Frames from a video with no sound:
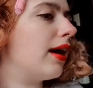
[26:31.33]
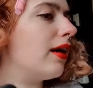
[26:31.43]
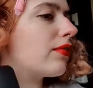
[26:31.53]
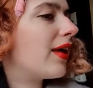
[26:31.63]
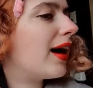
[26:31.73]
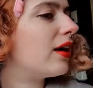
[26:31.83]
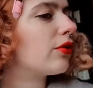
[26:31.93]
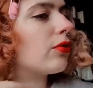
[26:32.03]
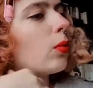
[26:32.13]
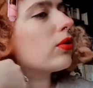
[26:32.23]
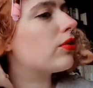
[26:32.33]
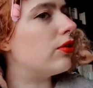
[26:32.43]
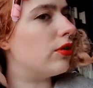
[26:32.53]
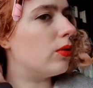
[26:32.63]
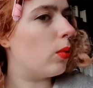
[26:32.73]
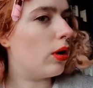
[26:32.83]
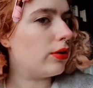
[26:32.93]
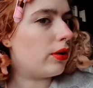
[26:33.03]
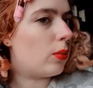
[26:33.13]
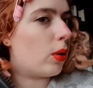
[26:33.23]
if the hair doesn't want to do what
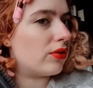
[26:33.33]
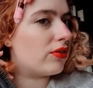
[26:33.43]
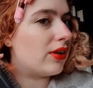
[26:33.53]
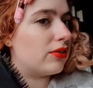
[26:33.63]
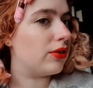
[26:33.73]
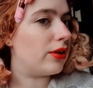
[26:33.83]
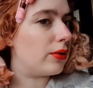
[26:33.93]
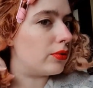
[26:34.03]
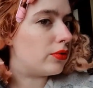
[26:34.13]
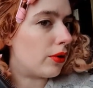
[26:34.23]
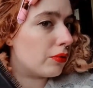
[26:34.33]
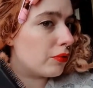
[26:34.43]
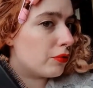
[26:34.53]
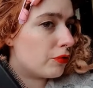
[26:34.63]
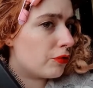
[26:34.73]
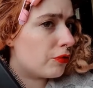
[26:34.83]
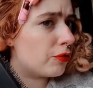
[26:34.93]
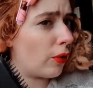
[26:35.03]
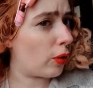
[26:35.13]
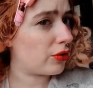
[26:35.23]
you want it to do, don't
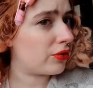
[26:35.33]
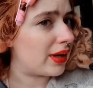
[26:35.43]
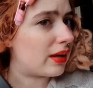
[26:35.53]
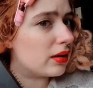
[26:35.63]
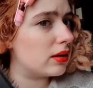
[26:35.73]
force it,